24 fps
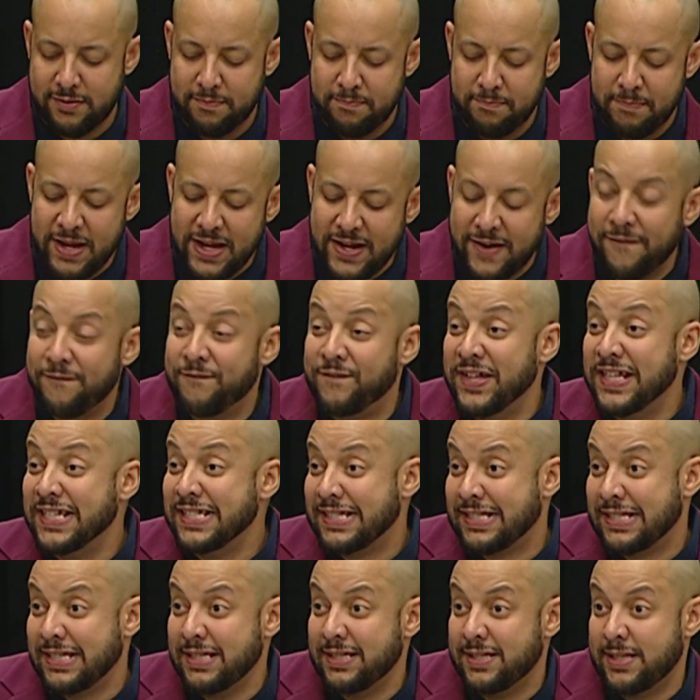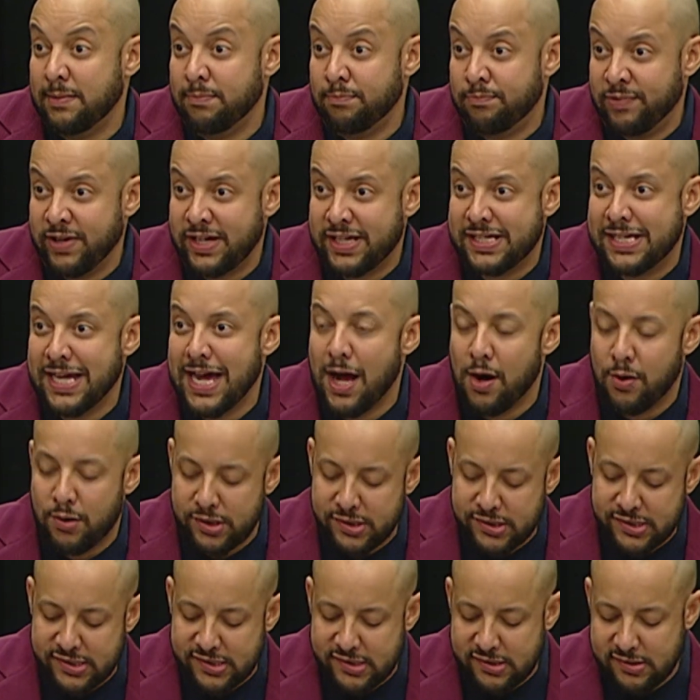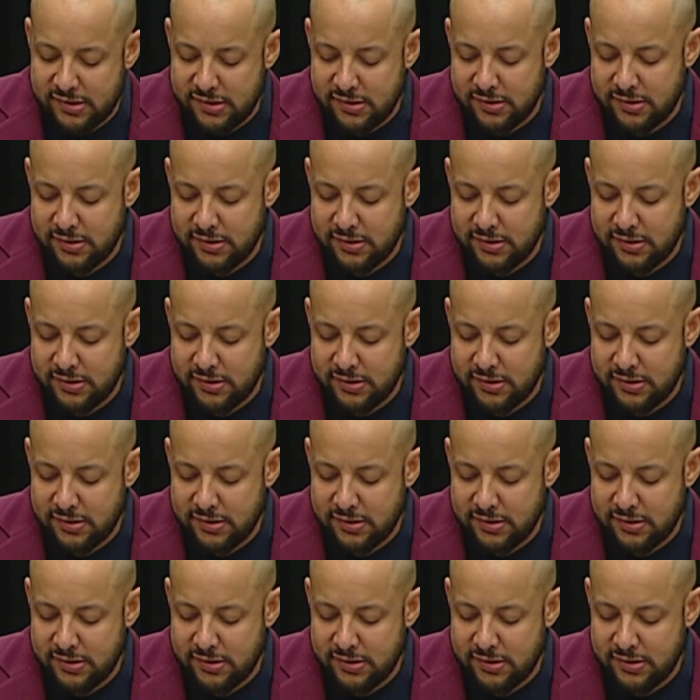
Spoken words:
made of fences and brick towers,